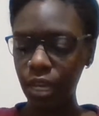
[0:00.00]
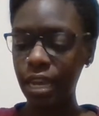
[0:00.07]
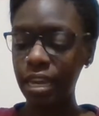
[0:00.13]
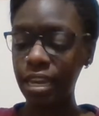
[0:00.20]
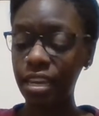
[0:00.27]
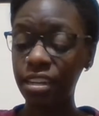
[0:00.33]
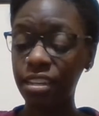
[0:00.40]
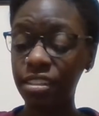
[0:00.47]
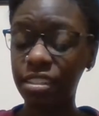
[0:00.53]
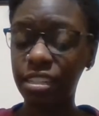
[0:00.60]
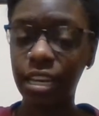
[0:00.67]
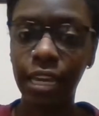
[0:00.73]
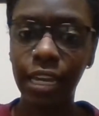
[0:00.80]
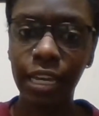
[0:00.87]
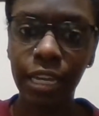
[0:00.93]
and
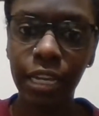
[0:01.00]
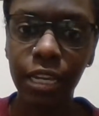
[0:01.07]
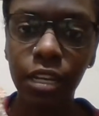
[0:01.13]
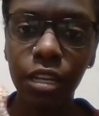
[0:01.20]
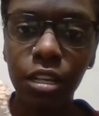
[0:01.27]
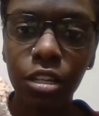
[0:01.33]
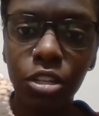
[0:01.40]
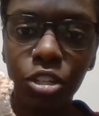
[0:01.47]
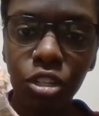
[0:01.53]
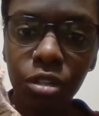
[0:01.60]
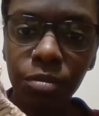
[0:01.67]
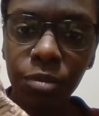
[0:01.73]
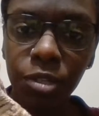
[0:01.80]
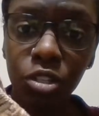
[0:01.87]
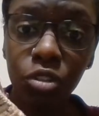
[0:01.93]
a
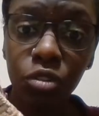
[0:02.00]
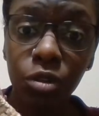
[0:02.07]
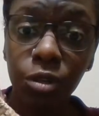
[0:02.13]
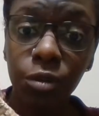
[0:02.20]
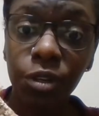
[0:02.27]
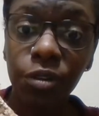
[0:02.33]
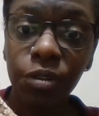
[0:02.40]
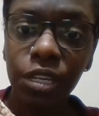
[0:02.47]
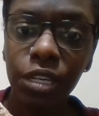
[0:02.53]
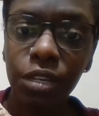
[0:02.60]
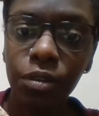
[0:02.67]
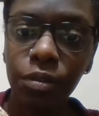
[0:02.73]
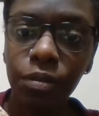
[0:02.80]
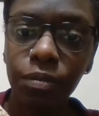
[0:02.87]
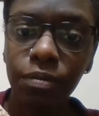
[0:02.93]
German short row heel.